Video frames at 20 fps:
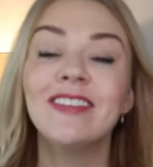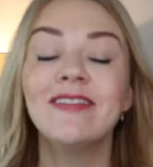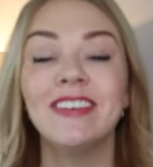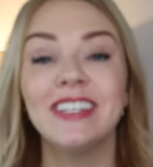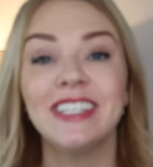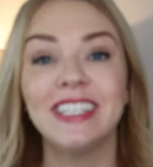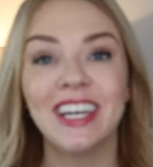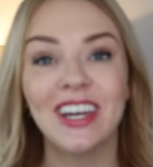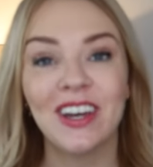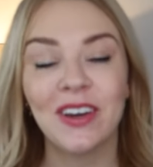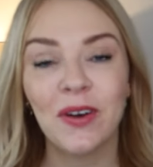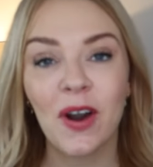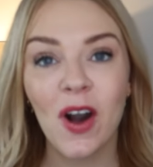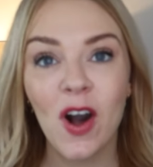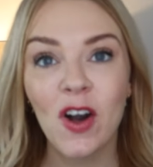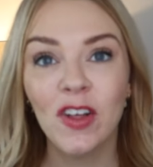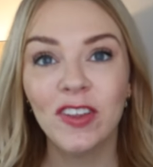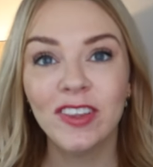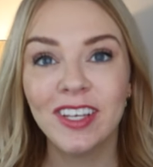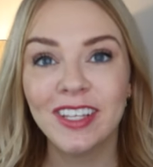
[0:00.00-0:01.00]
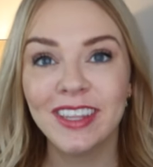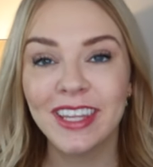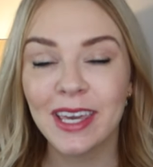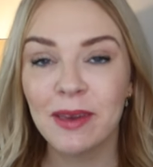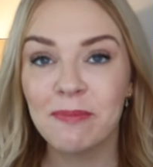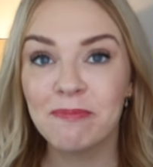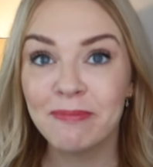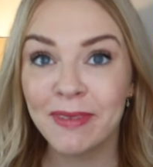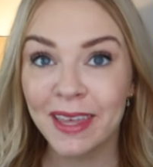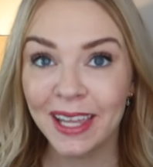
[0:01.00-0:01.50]
a video on
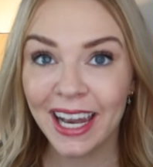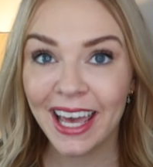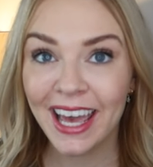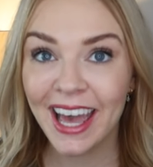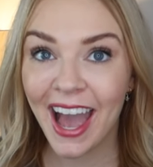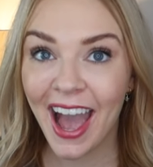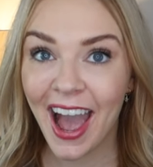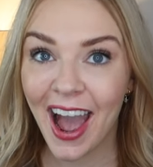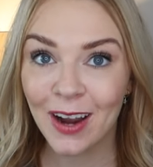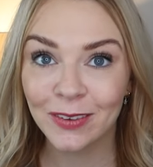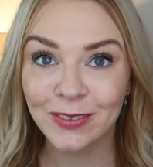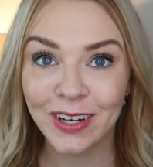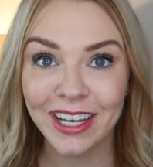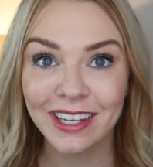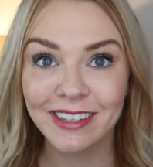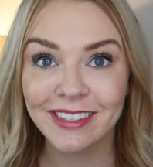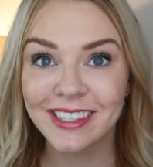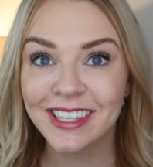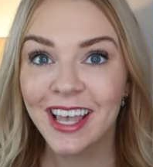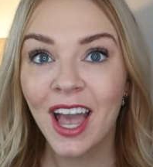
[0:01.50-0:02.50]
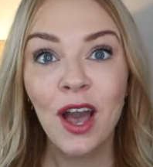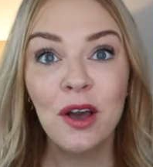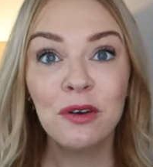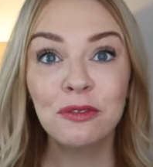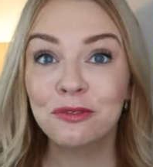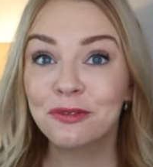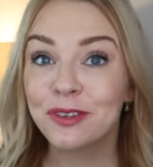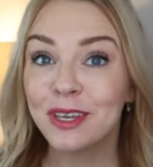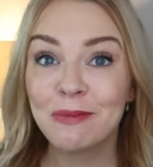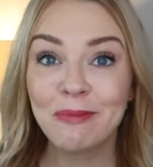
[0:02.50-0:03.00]
the Miller Harris
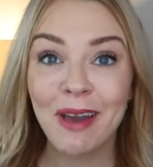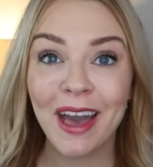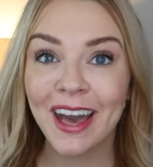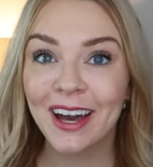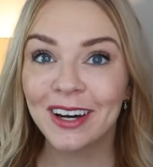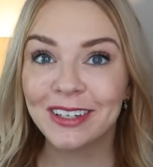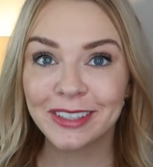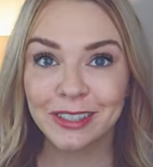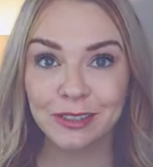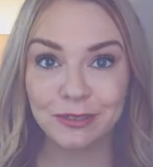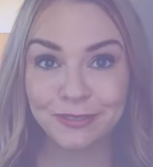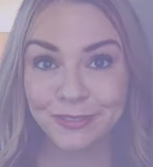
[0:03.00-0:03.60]
female